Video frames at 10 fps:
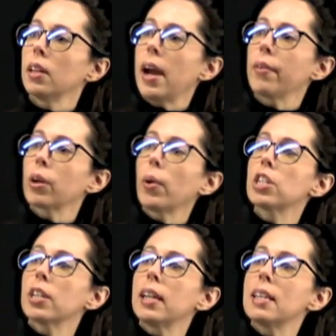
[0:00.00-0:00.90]
Our
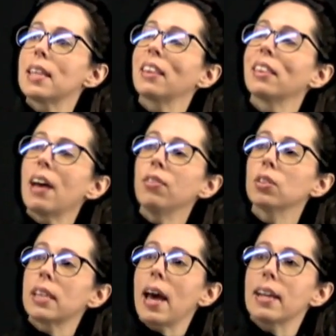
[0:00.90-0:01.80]
equation is a level
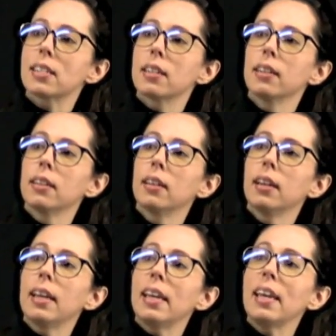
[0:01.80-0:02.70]
set
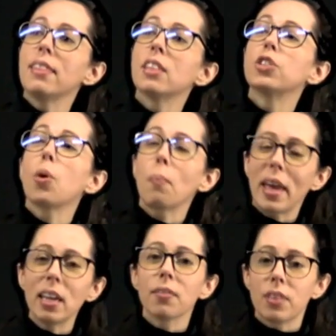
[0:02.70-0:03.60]
in the
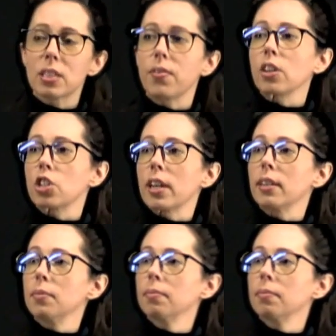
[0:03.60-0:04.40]
domain of this function.